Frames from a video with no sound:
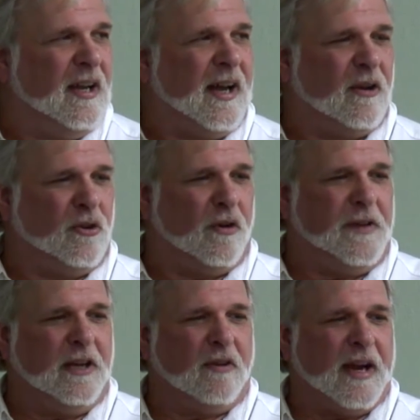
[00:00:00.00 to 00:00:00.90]
I don't know if
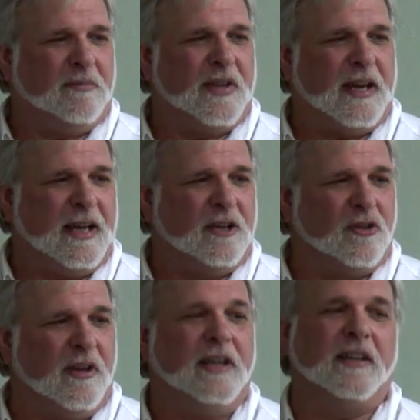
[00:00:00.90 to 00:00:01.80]
he grabs that edge
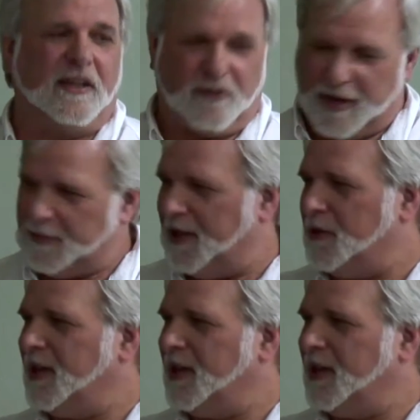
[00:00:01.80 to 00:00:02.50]
or he does grab that.